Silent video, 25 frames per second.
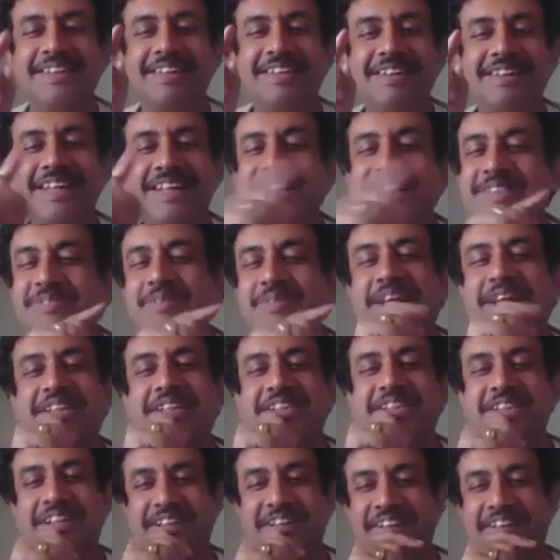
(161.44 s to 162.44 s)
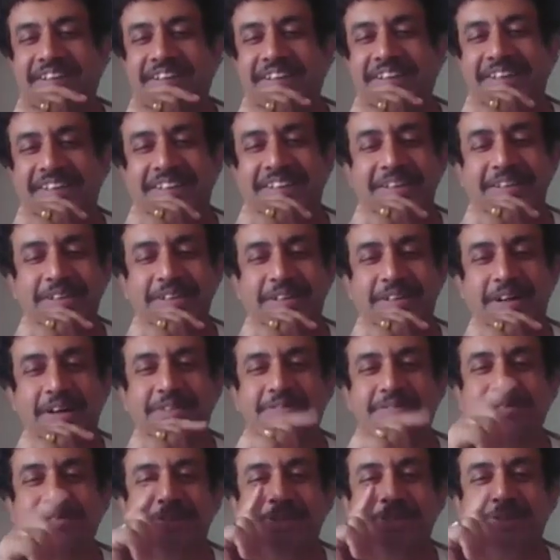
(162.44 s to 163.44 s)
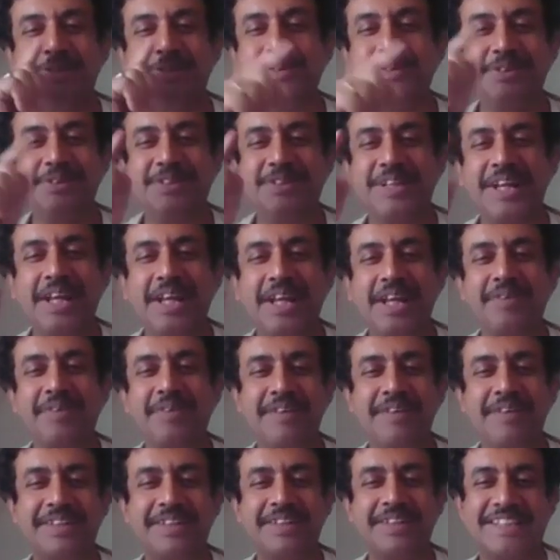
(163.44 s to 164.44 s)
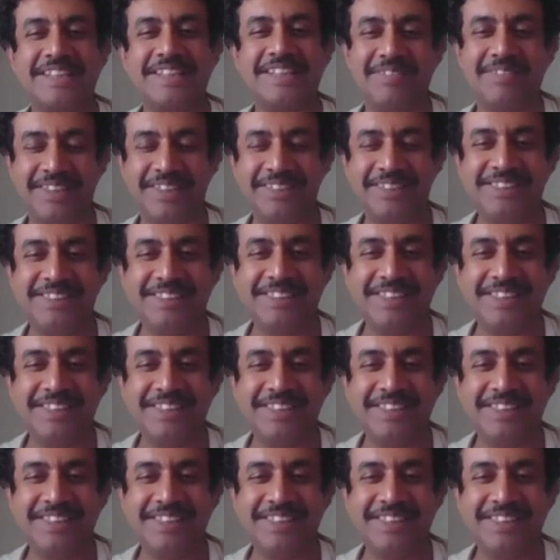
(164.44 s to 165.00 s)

let's make a journey of two, three, five, and 7.